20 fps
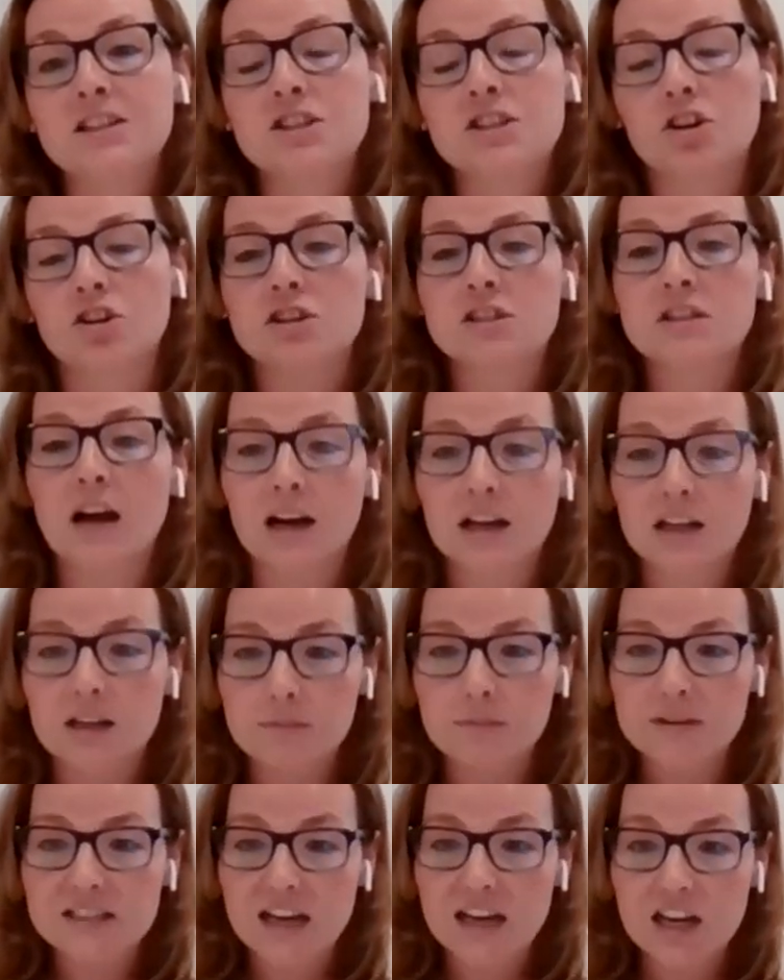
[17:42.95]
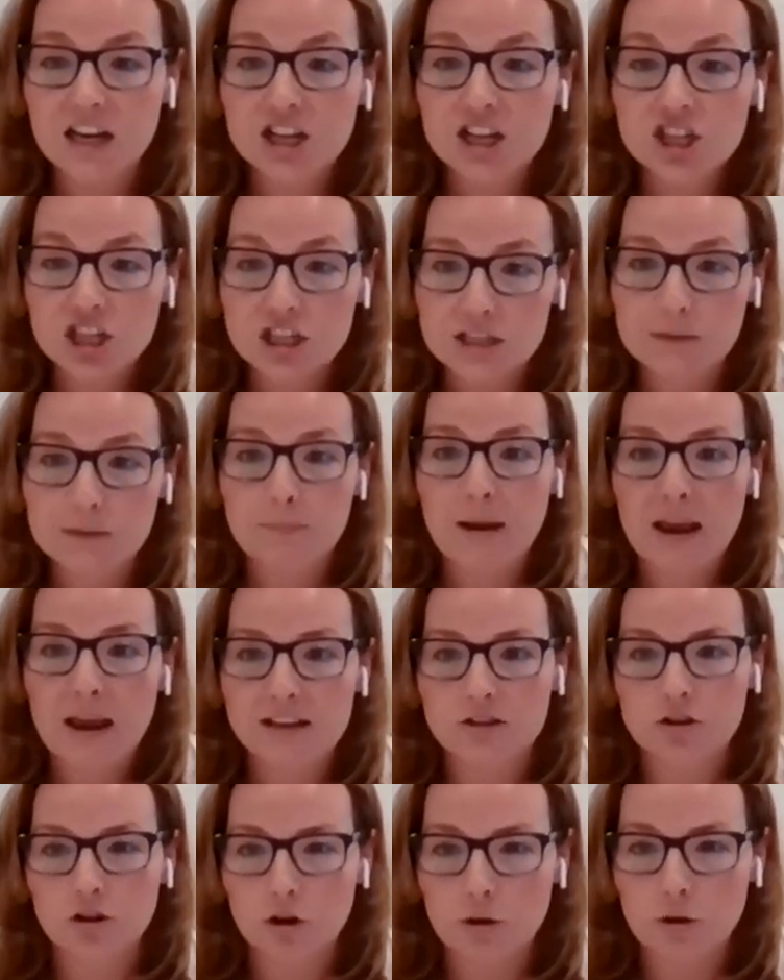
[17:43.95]
needs certain
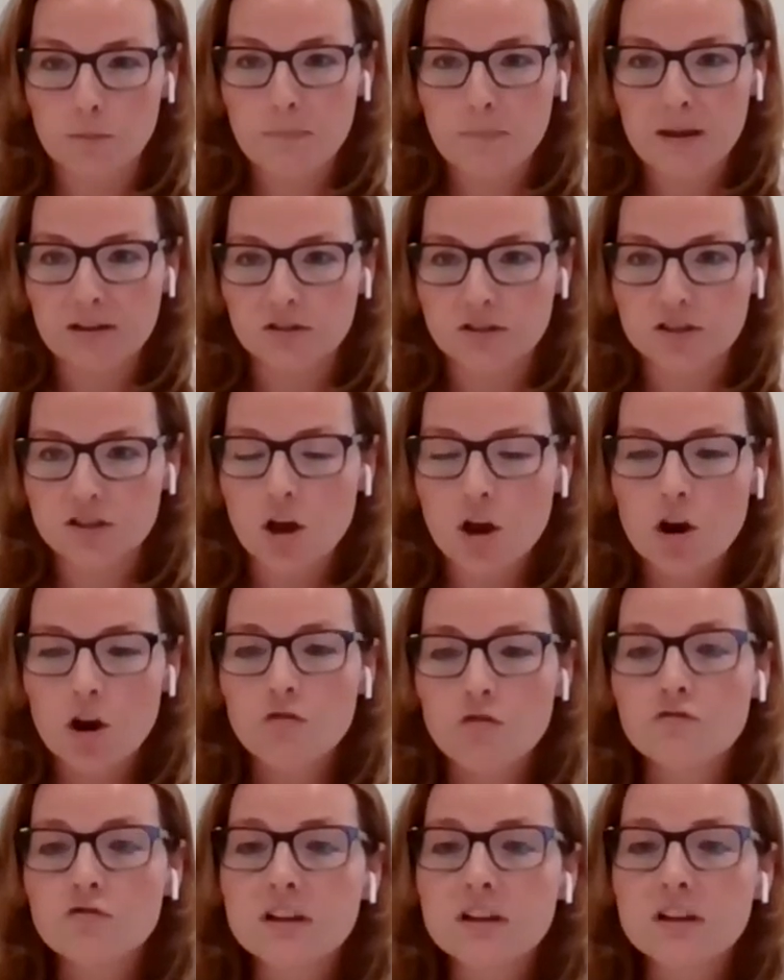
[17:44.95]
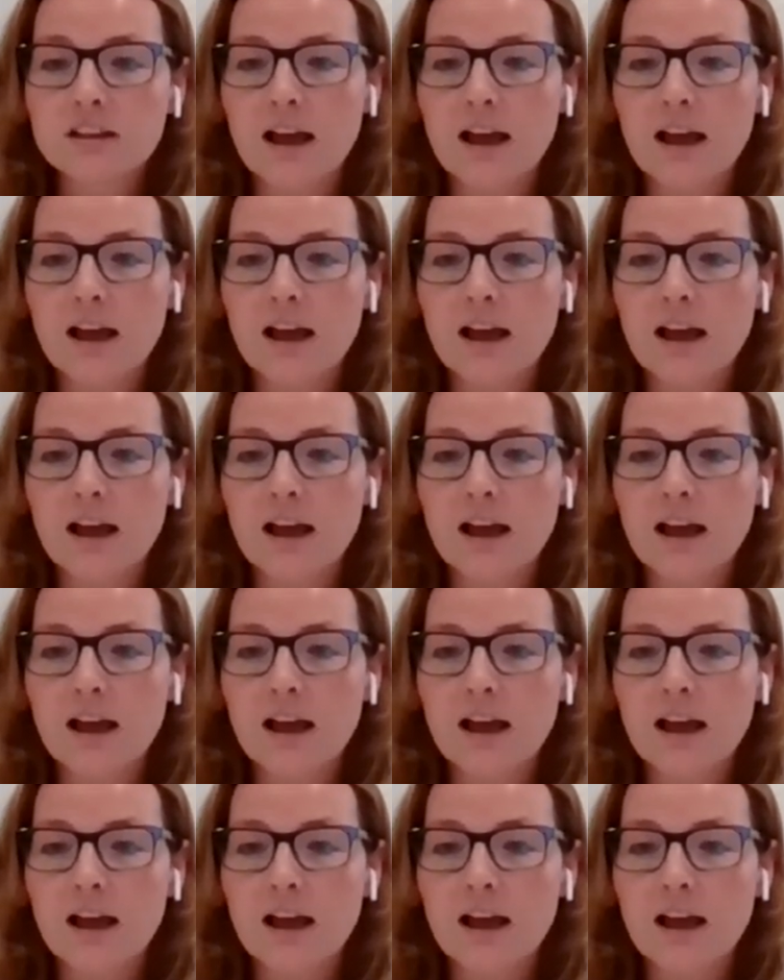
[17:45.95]
documentation to pay certain bills,